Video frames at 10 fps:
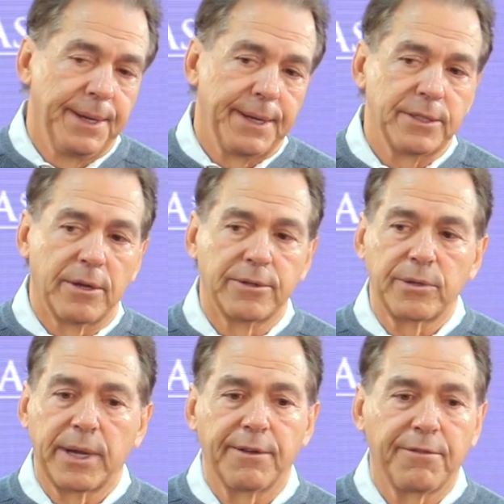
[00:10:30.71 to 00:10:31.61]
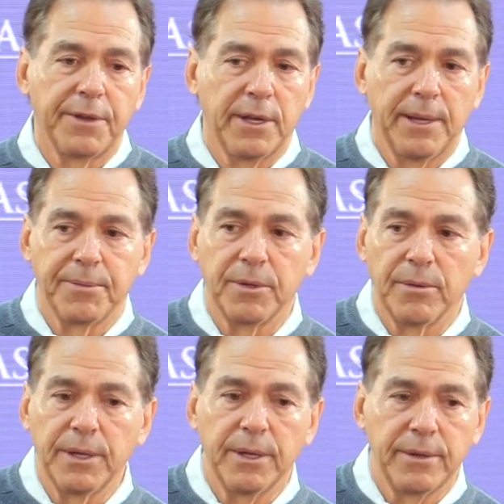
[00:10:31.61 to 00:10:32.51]
he's also got to feel up to
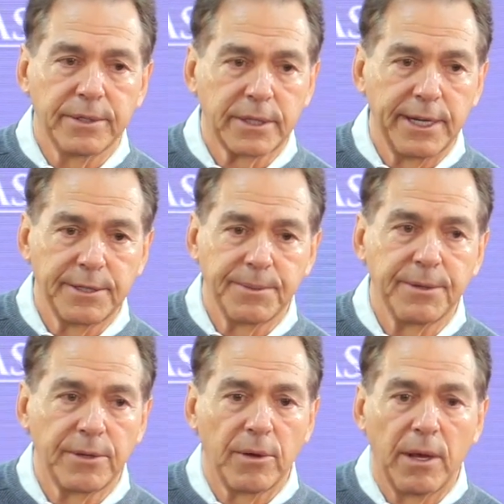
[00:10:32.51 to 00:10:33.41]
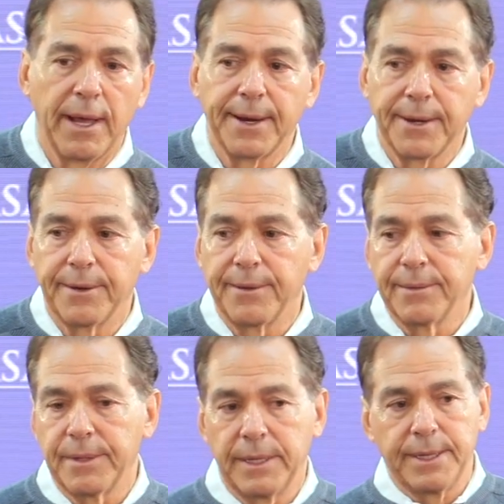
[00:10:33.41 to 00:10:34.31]
it. You know this guy's been through a lot here,
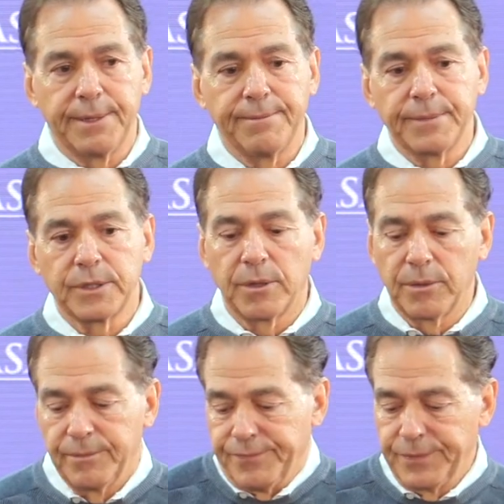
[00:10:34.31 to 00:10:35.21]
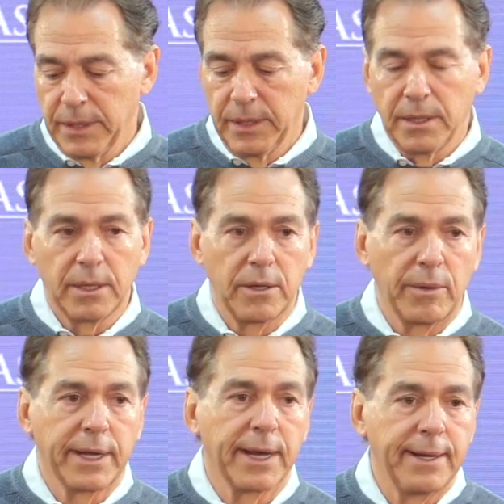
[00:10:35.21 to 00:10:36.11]
um, so you know
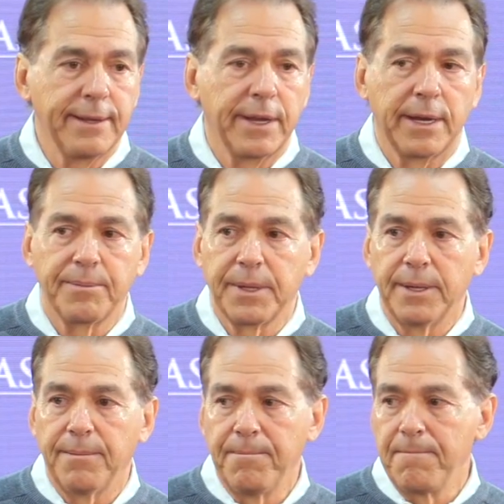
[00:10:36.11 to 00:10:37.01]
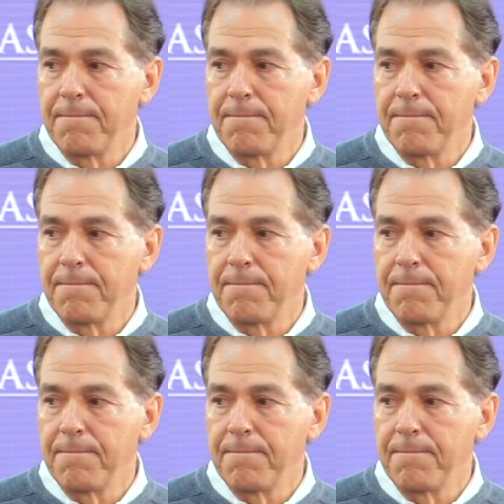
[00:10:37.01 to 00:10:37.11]
we kind of leave that up to him